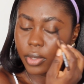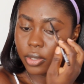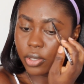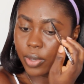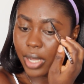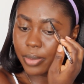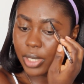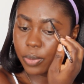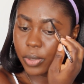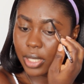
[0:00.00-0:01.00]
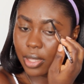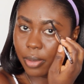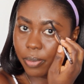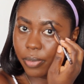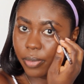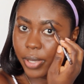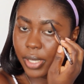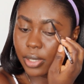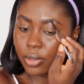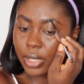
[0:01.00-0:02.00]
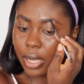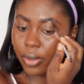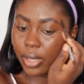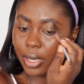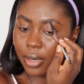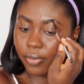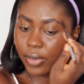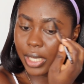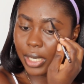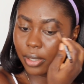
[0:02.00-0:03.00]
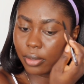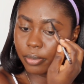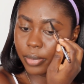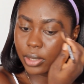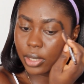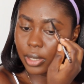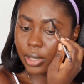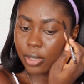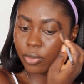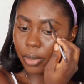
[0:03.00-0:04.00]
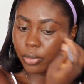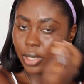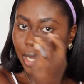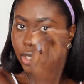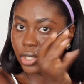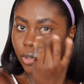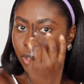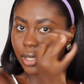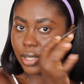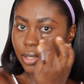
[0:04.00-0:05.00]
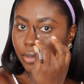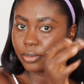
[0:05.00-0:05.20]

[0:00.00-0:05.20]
So I'm just putting the pencil down and then flicking it. Basically, that's what I'm doing, like just doing this.